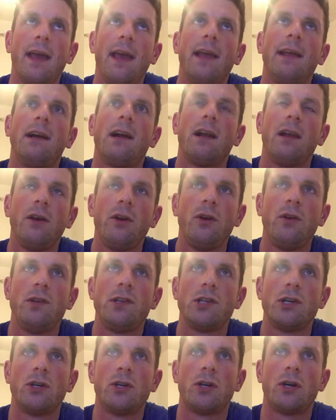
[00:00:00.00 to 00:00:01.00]

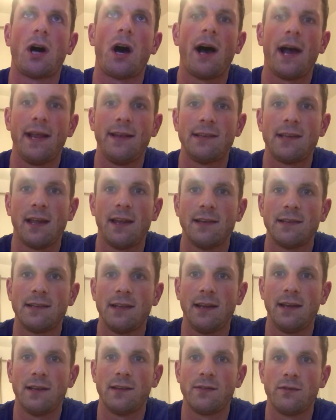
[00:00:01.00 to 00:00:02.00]
include your high
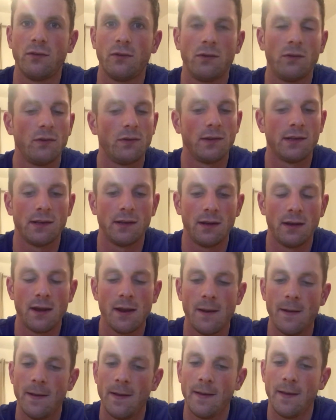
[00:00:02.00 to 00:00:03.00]
intensity intervals and,
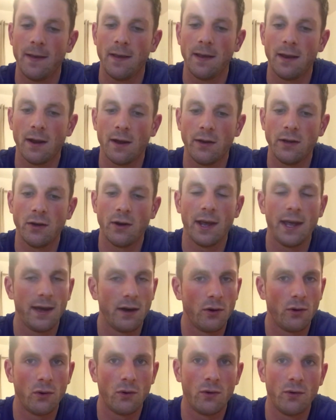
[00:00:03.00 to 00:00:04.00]
you know, your
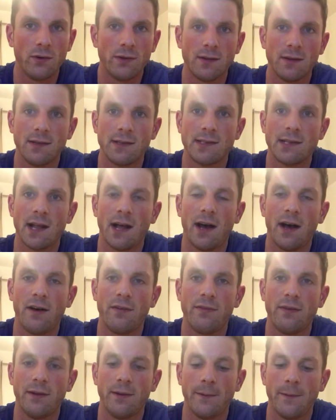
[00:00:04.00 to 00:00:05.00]
hills and
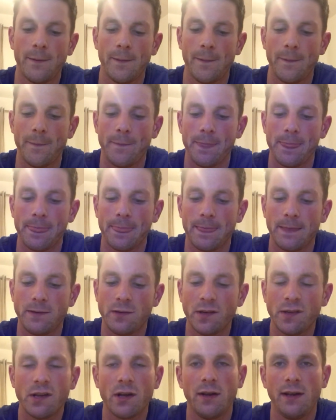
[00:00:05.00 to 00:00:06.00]
stuff, and
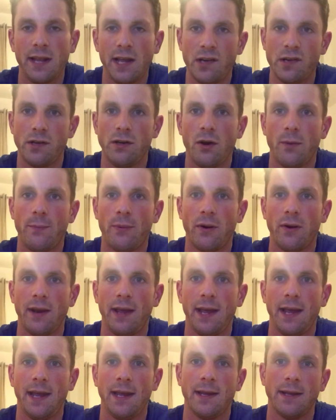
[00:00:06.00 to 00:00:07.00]
just condition your
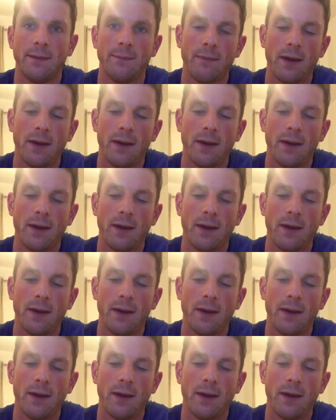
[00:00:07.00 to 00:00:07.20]
body.